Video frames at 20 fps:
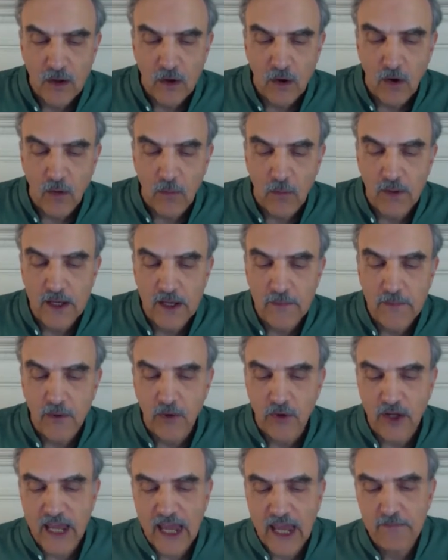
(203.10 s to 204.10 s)
All people
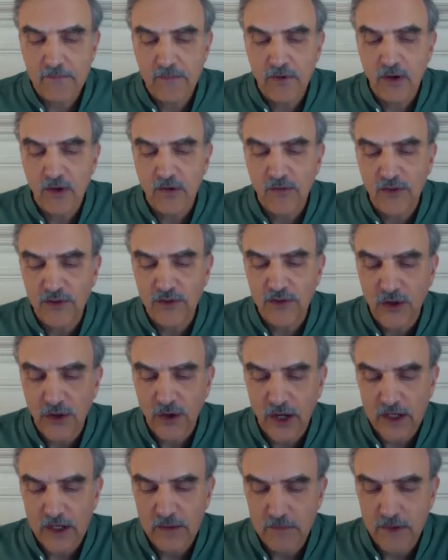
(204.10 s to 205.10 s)
are capable of this
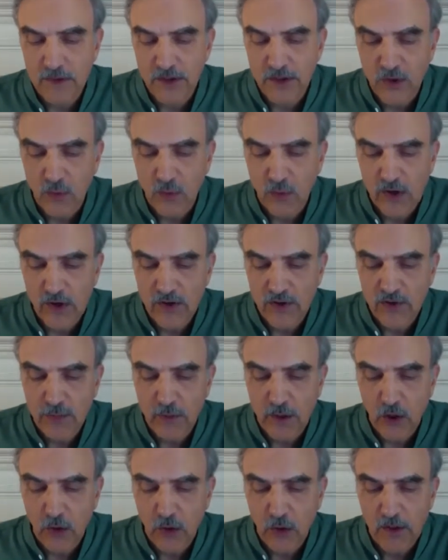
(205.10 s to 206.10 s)
enlightenment and awareness
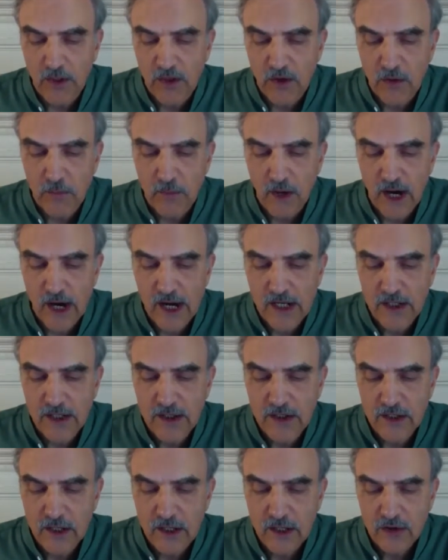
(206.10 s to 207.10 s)
by opening their
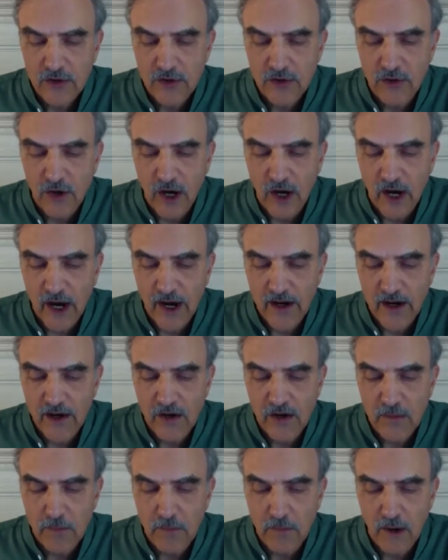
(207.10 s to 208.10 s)
mind to
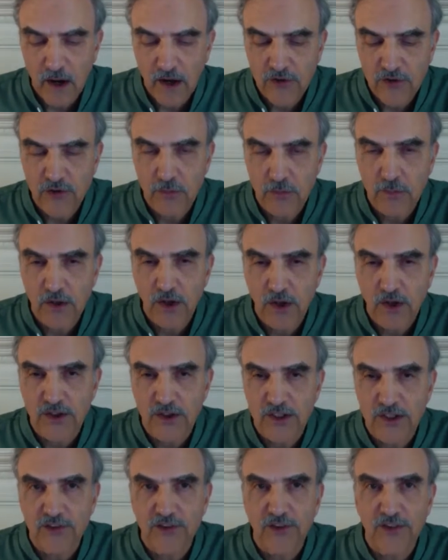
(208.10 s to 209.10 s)
higher
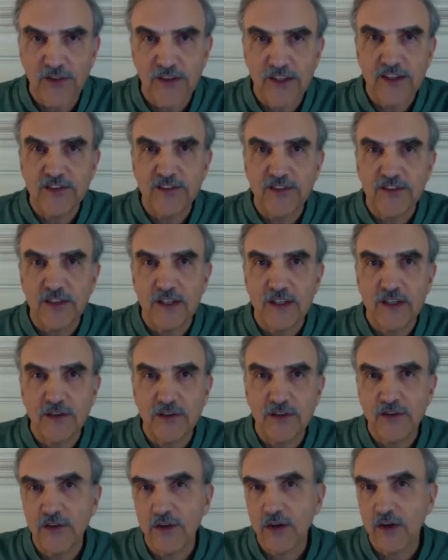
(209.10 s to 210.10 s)
possibilities. This
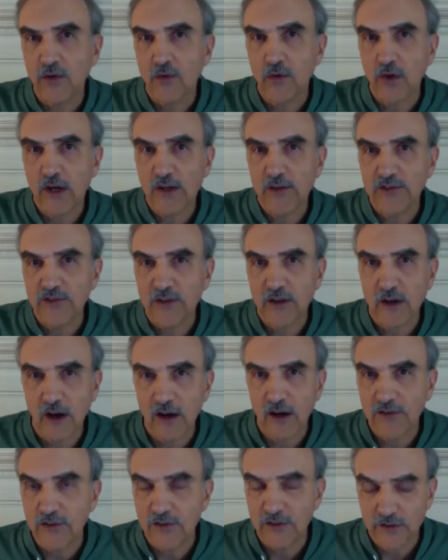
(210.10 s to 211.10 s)
is the Christ
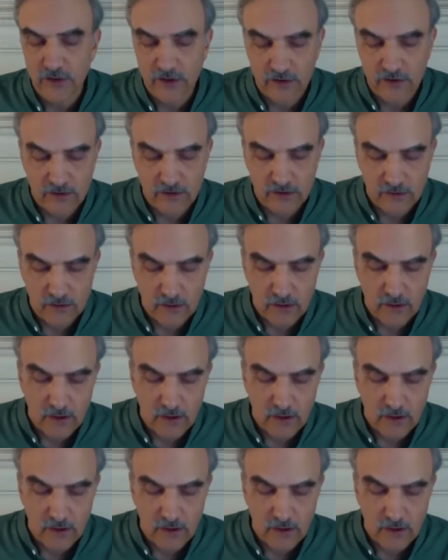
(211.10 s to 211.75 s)
consciousness.